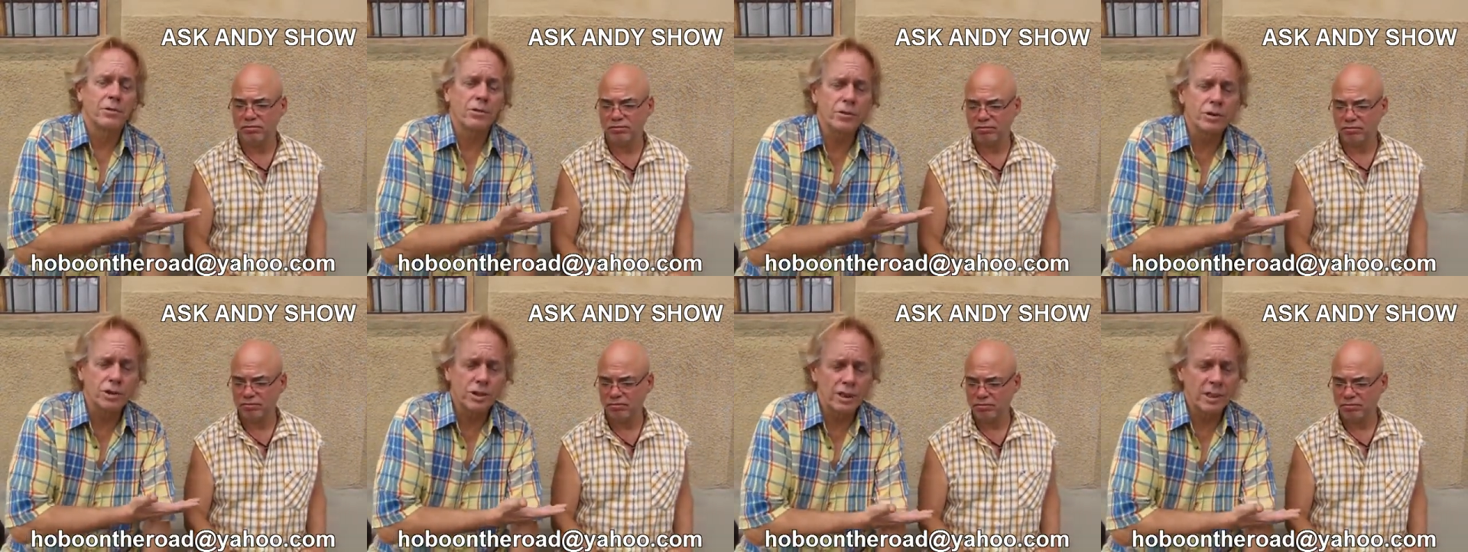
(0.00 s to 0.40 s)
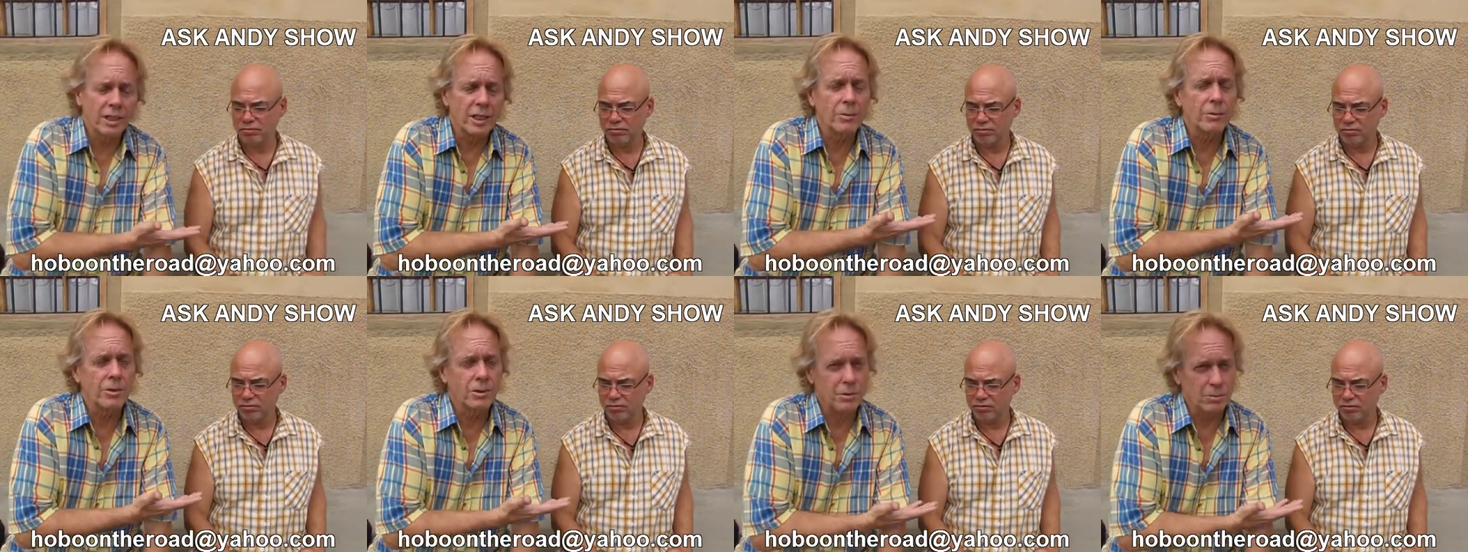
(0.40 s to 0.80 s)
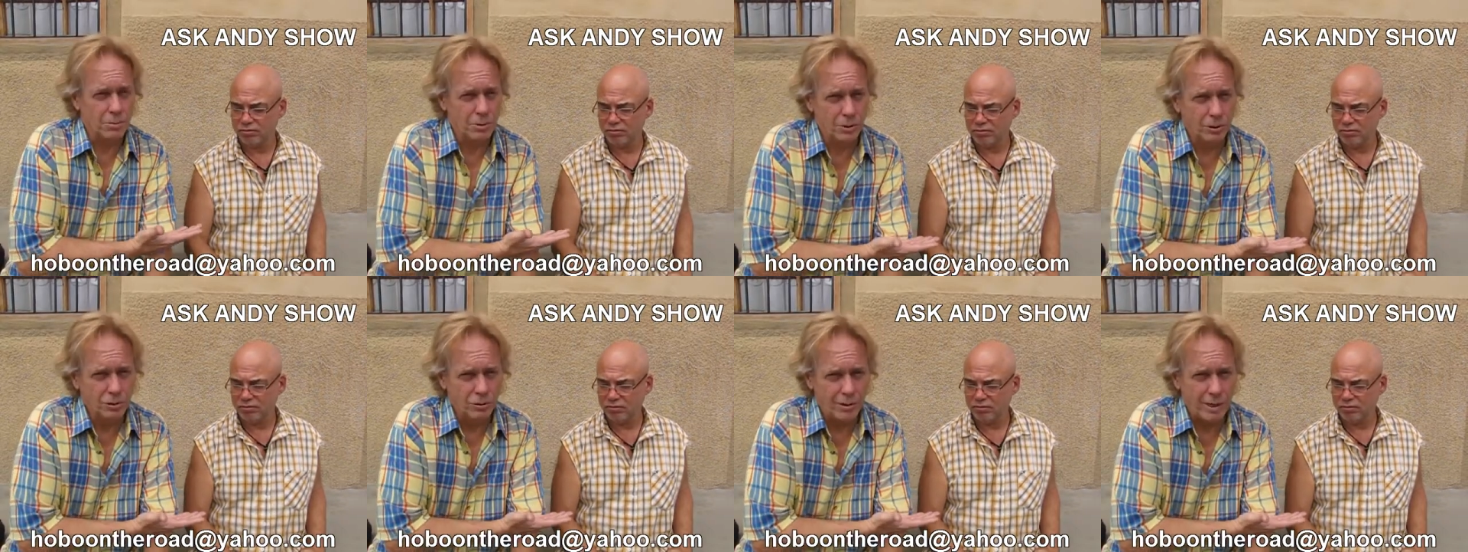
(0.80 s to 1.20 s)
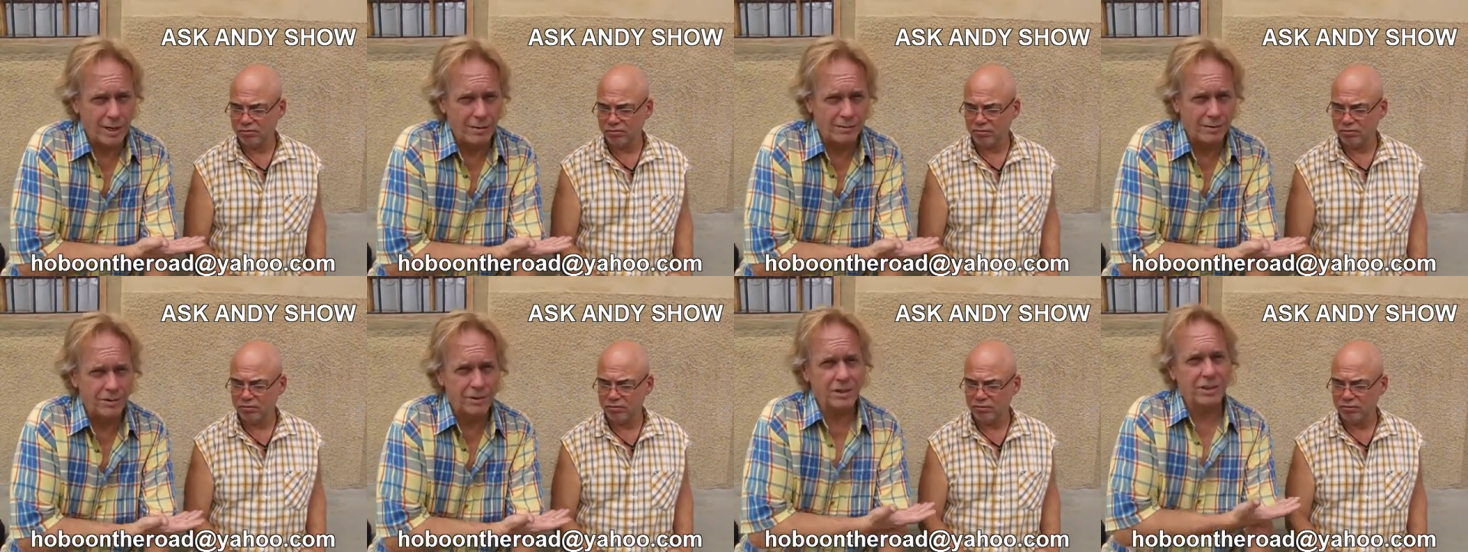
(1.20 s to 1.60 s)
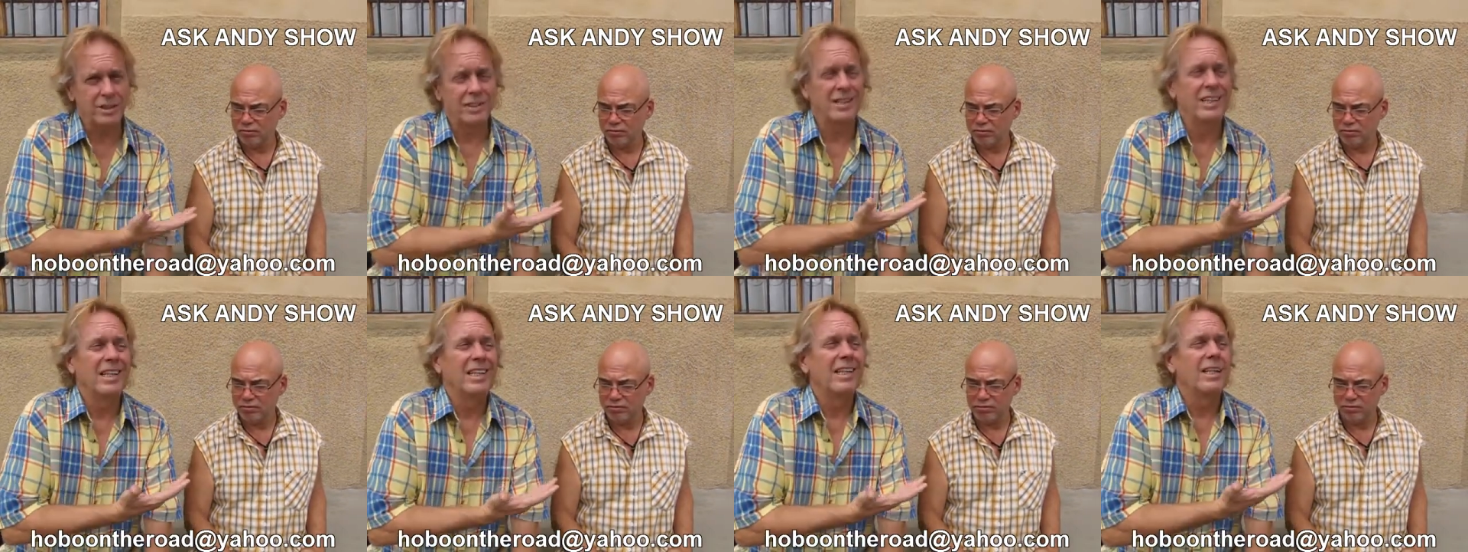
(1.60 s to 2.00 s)
Speaker 1: told you he was a real traveler.
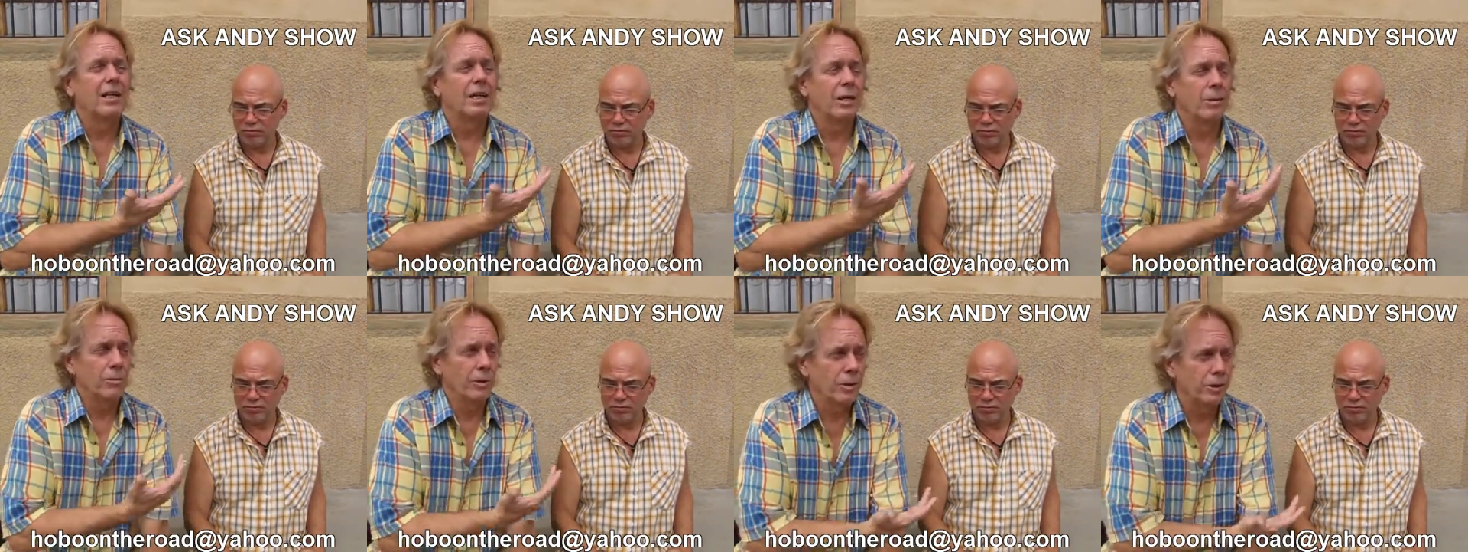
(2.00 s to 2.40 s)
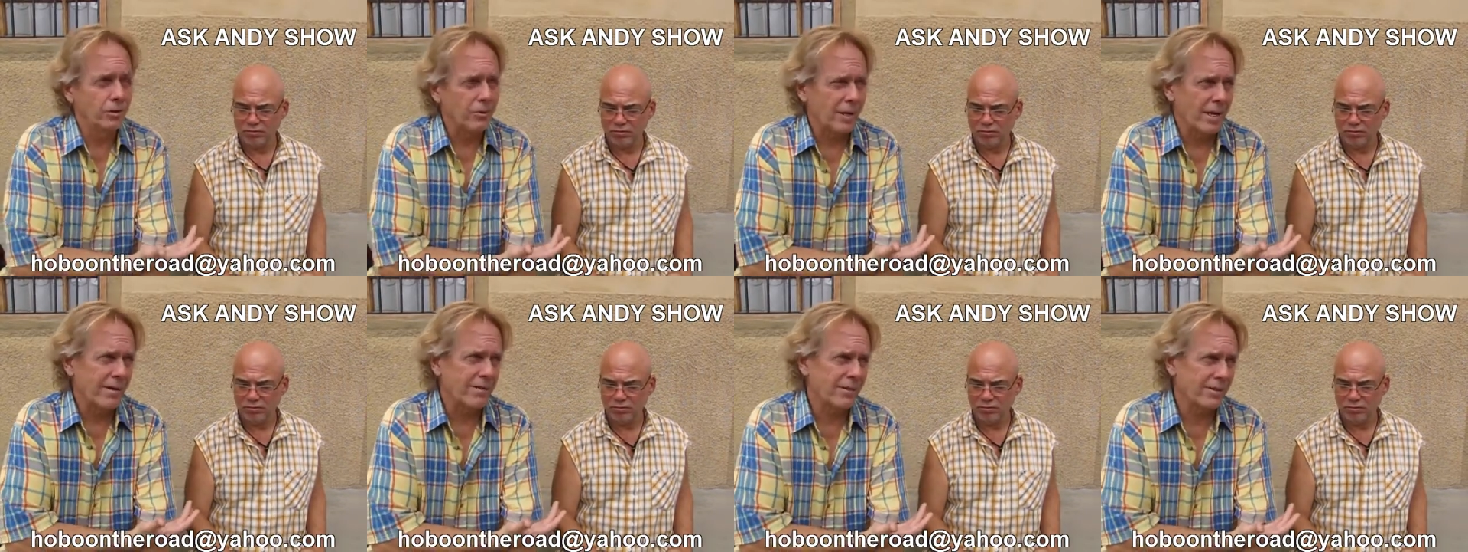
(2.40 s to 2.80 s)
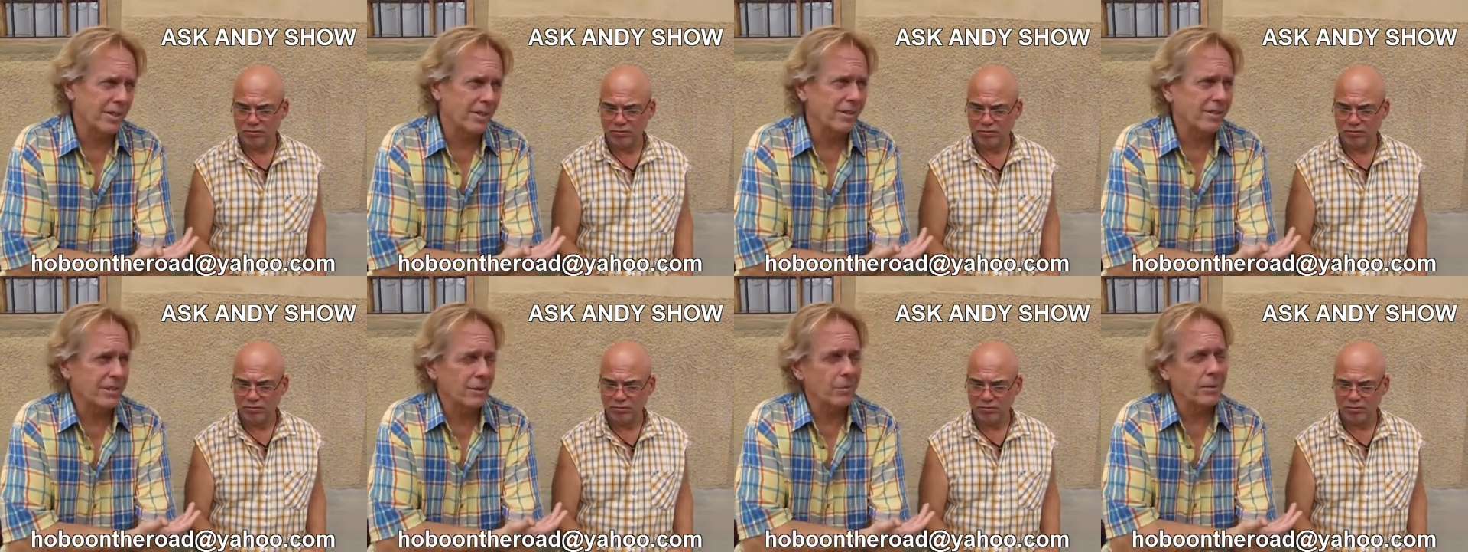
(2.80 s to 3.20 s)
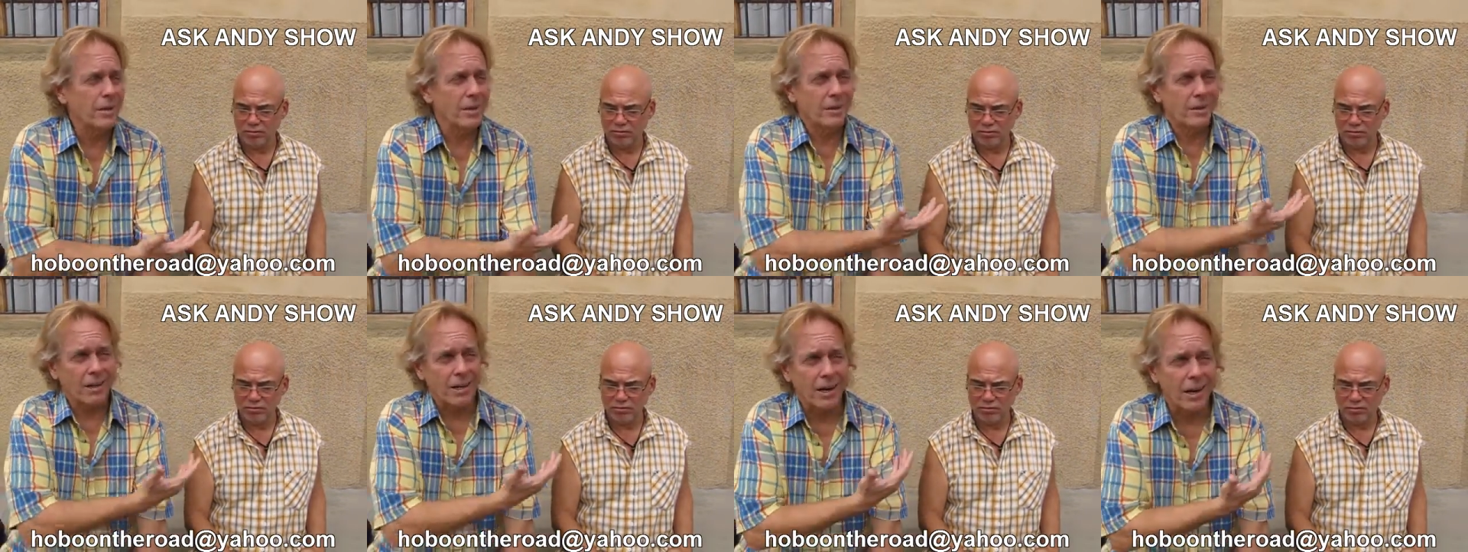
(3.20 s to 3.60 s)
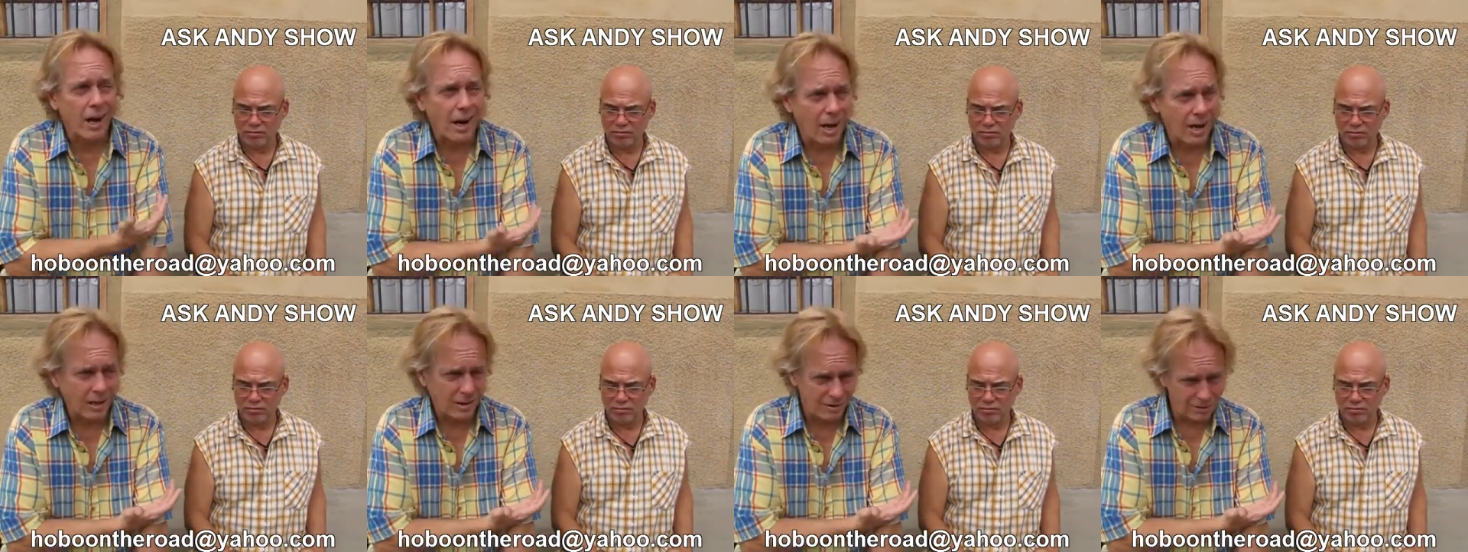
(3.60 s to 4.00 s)
See, a real traveler is somebody that
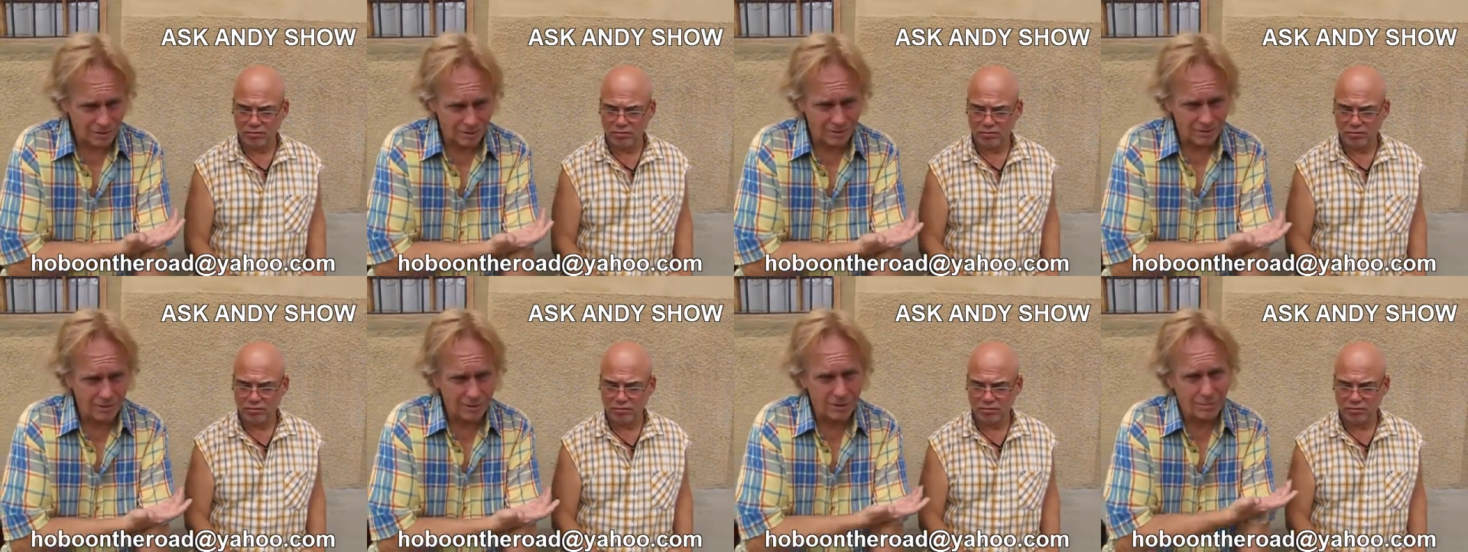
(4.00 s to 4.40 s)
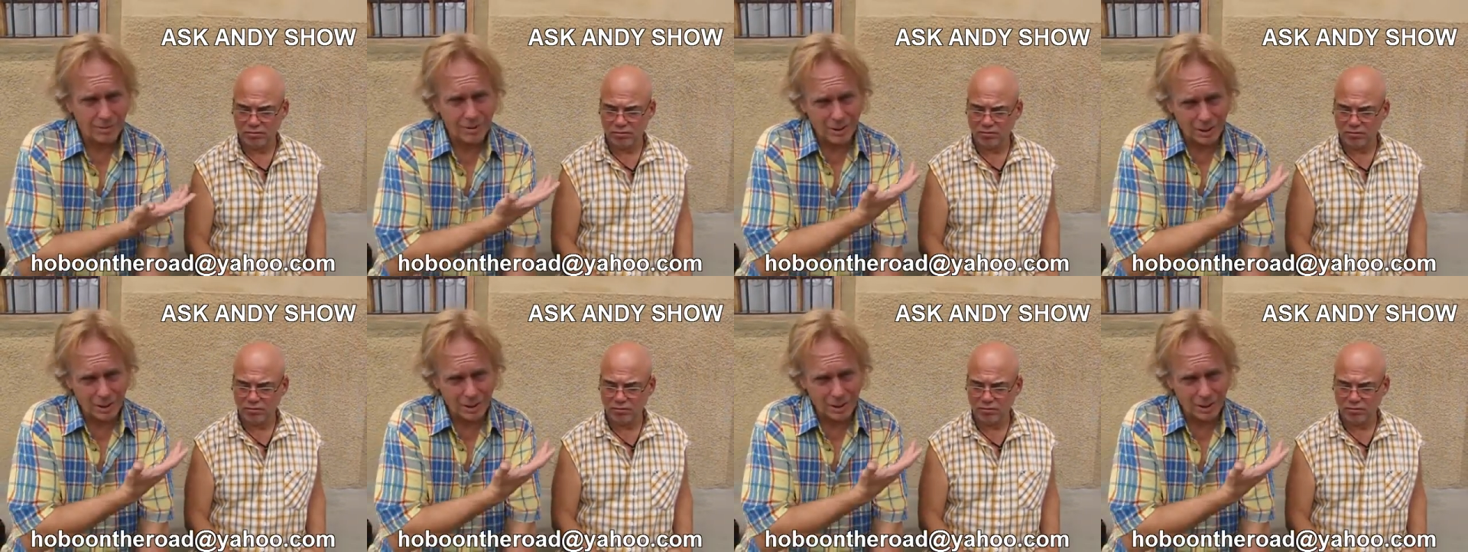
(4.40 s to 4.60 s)
I learned from.